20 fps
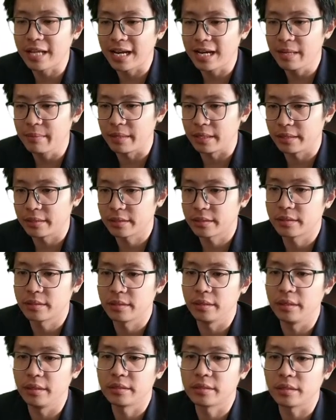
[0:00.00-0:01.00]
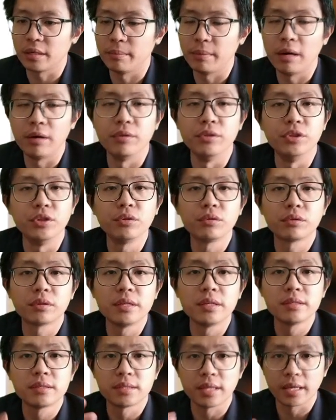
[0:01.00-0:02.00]
dynamics is about
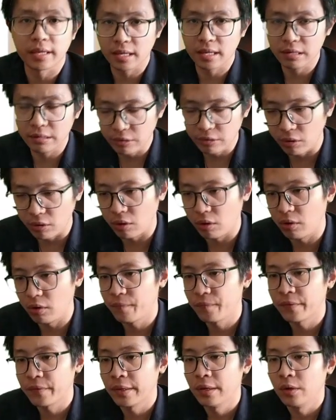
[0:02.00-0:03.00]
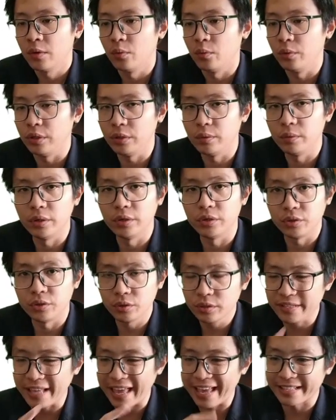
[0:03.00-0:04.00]
Newton's second law. We will
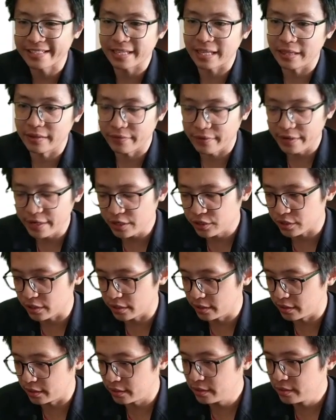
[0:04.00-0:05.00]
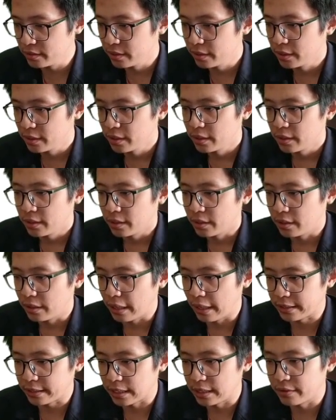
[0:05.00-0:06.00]
use acceleration.
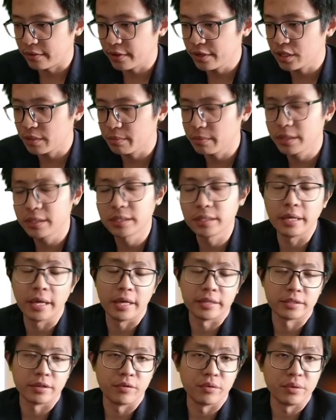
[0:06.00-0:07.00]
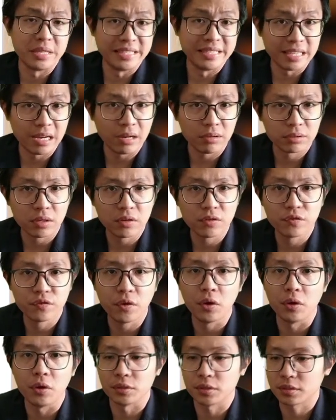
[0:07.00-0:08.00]
Acceleration means it has a resultant
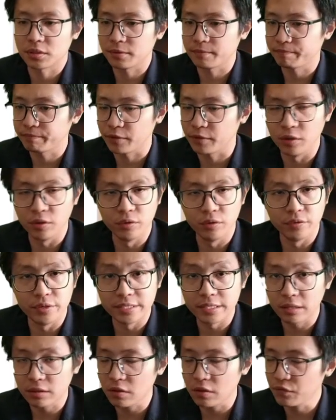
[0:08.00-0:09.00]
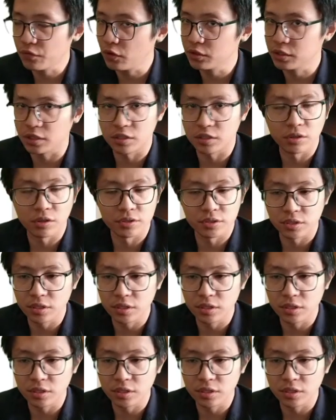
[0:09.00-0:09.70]
force. The resultant force is not